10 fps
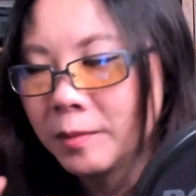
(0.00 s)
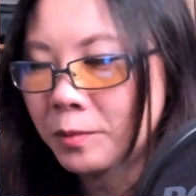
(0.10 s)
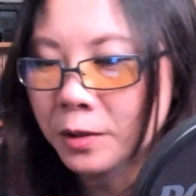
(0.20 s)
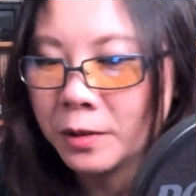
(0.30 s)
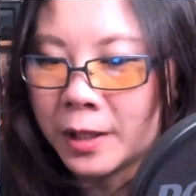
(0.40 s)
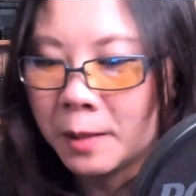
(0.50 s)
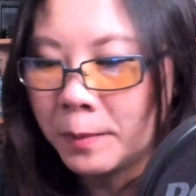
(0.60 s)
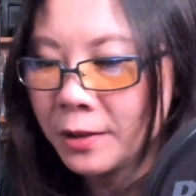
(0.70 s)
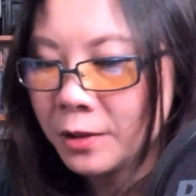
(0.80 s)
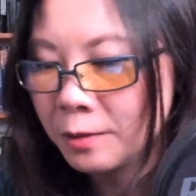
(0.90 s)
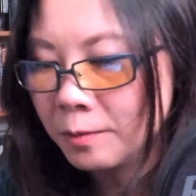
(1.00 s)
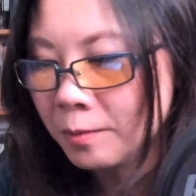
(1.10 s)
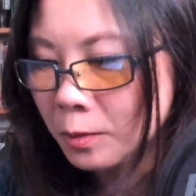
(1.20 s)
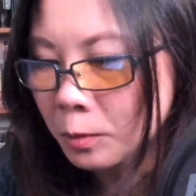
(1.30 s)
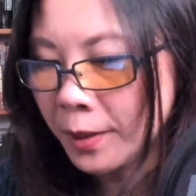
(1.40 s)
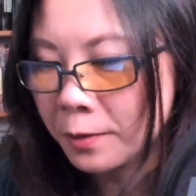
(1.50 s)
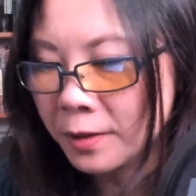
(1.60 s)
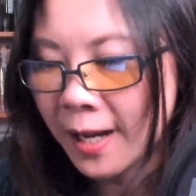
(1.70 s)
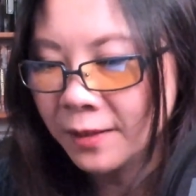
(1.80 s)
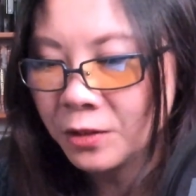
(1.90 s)
don't know how much or whether
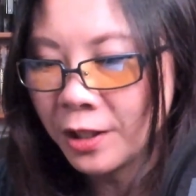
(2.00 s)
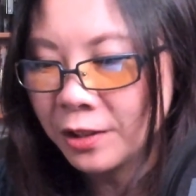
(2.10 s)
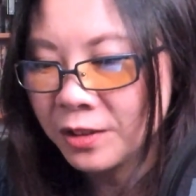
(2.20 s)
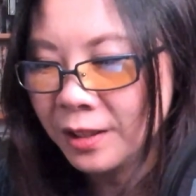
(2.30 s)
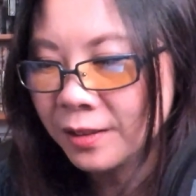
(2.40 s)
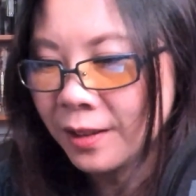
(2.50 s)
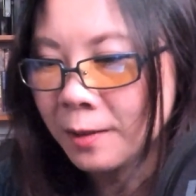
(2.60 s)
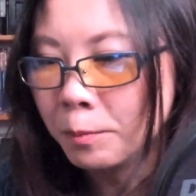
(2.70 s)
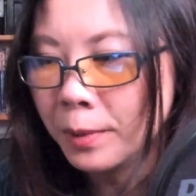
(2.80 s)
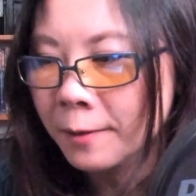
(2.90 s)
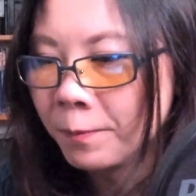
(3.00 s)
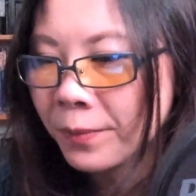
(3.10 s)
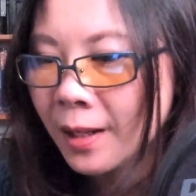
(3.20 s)
it has changed since then, but